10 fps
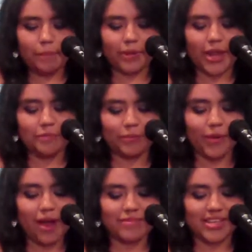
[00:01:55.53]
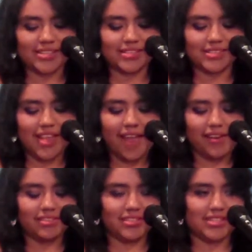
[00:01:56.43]
But I promise,
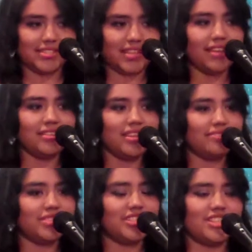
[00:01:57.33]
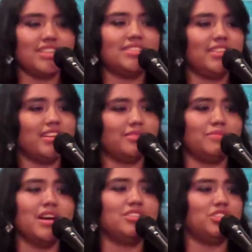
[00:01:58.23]
the sun loves just as
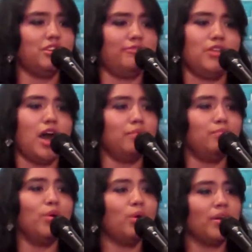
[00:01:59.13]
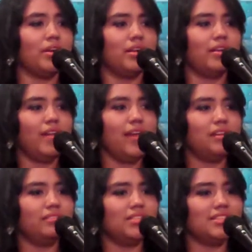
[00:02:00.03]
much, if not more.
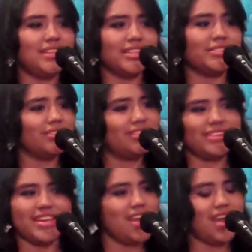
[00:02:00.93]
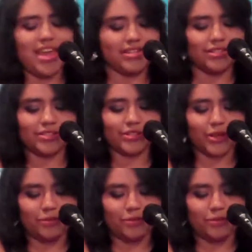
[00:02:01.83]
The desert isn't so